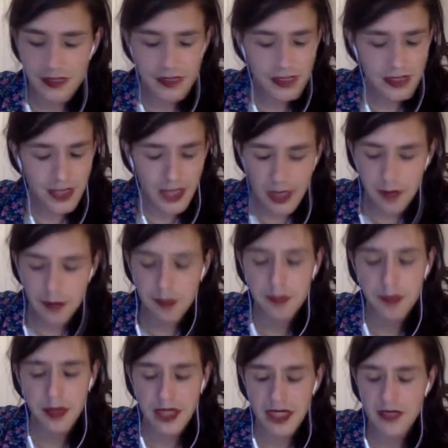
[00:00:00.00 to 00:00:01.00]
God
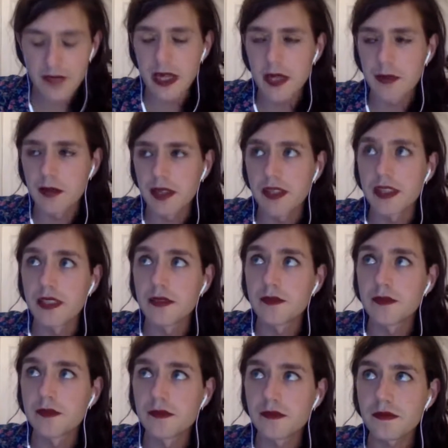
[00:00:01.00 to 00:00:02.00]
bless my mother,
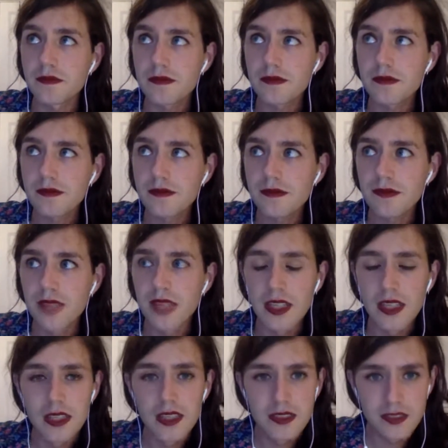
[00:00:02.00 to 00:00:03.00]

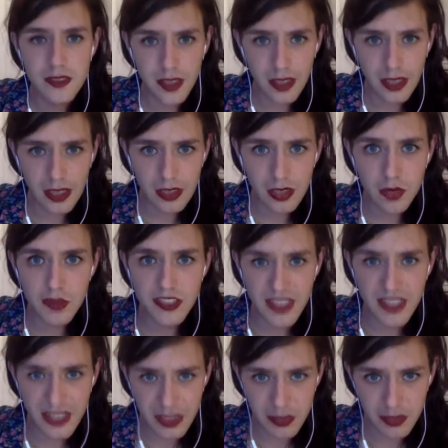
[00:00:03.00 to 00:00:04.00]
saw how
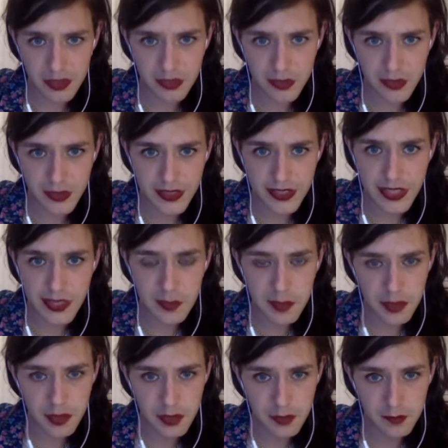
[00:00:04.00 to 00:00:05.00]
upset I was when I came
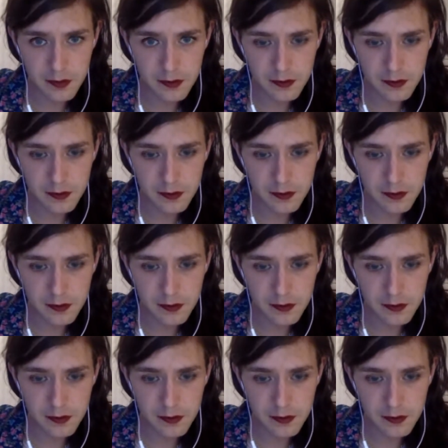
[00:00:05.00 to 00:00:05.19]
home.